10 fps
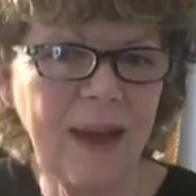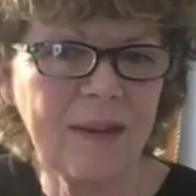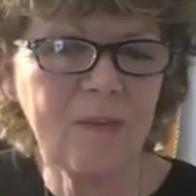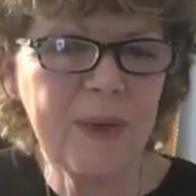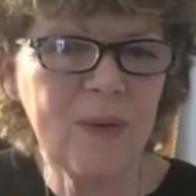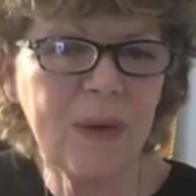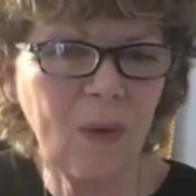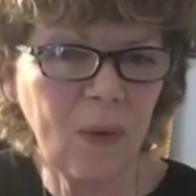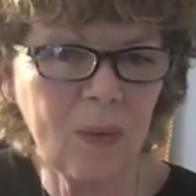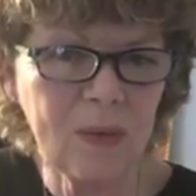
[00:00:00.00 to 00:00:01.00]
kind of been
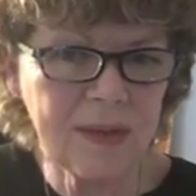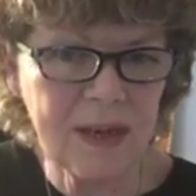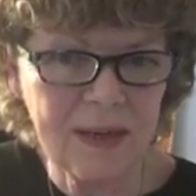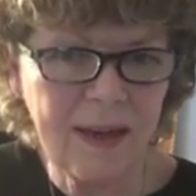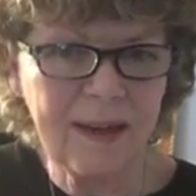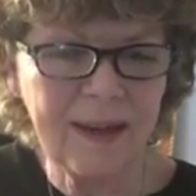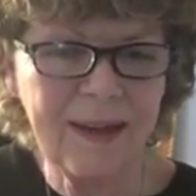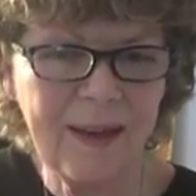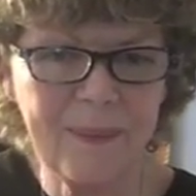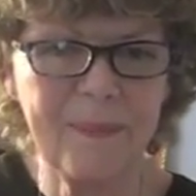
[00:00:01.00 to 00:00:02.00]
recorded in
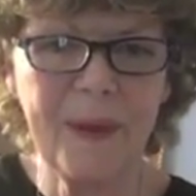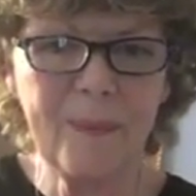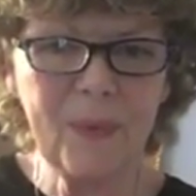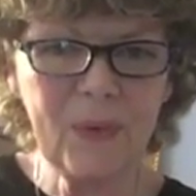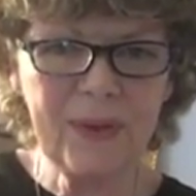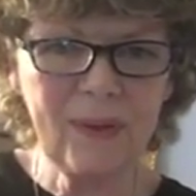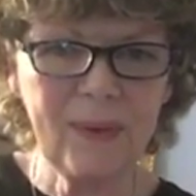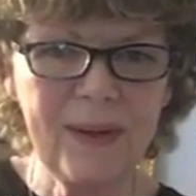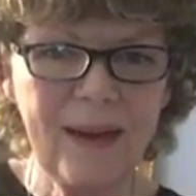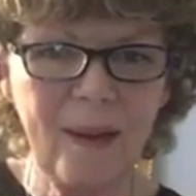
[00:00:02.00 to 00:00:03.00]
our memory
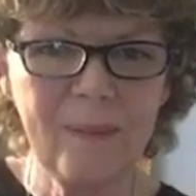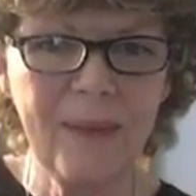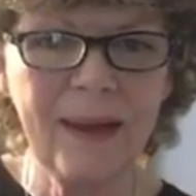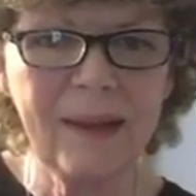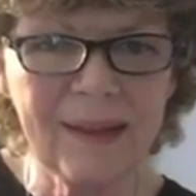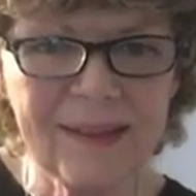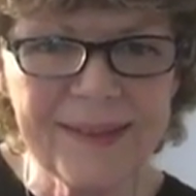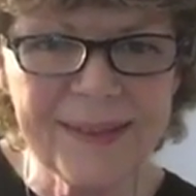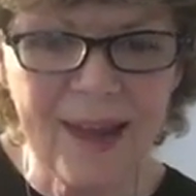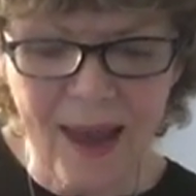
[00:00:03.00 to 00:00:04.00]
or in our
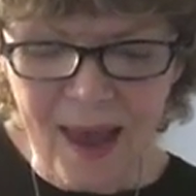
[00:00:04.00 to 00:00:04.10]
minds,